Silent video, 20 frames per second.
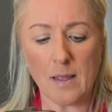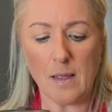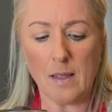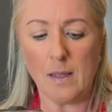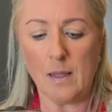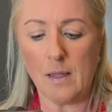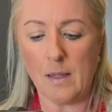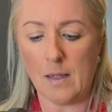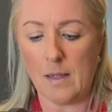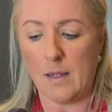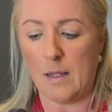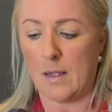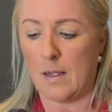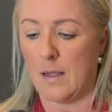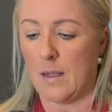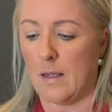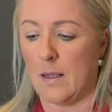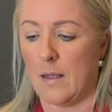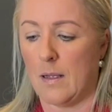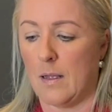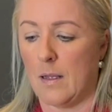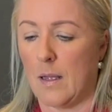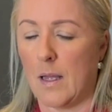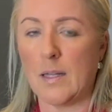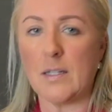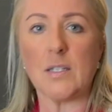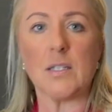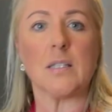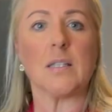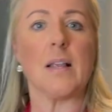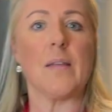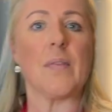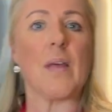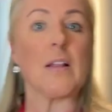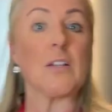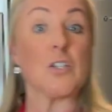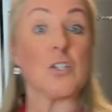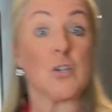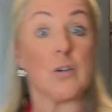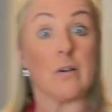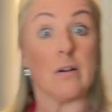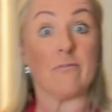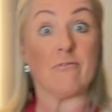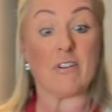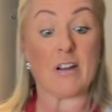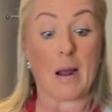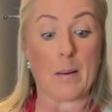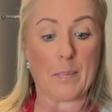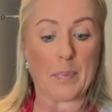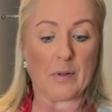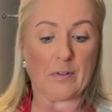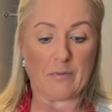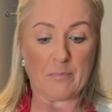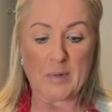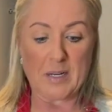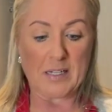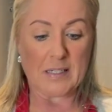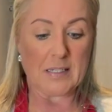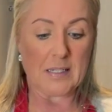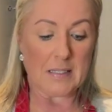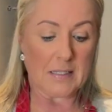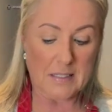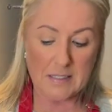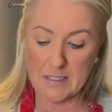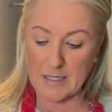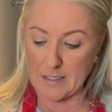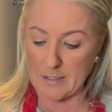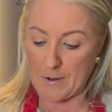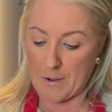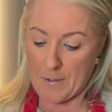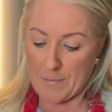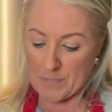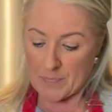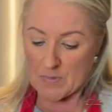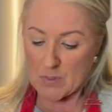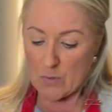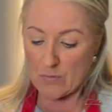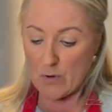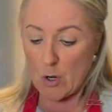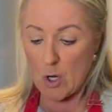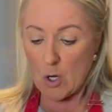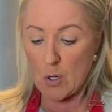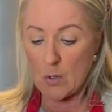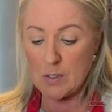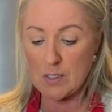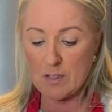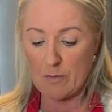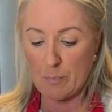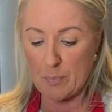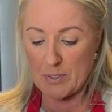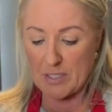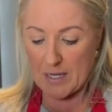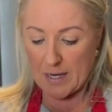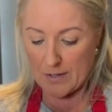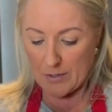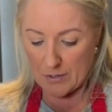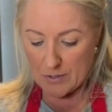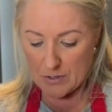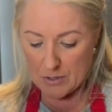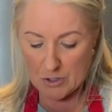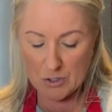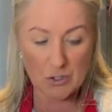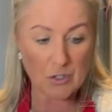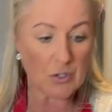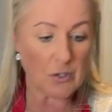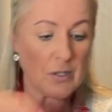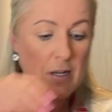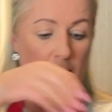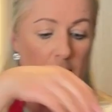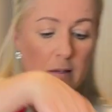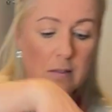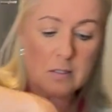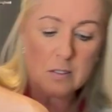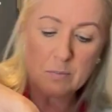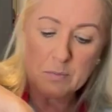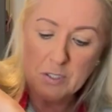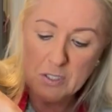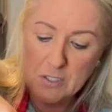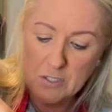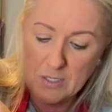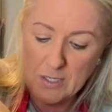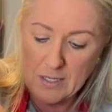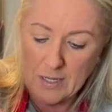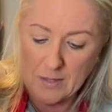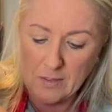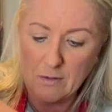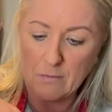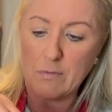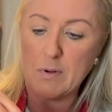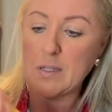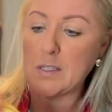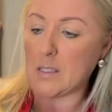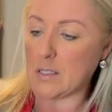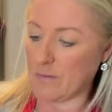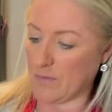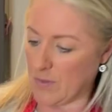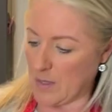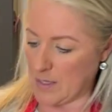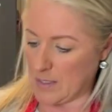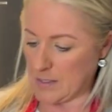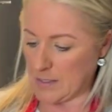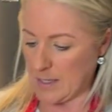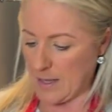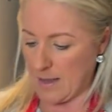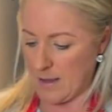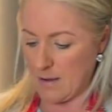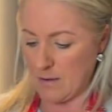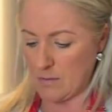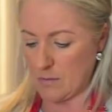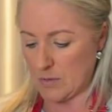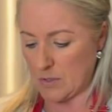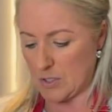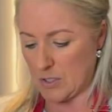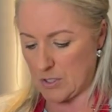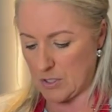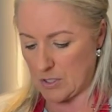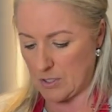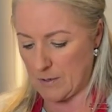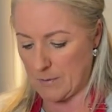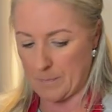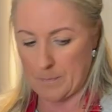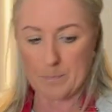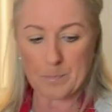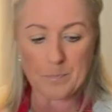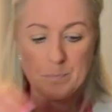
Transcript: want it to stir. So we're going to go and drop that to 1A. So sorry if I've confused anyone, but we're going to go down to 1A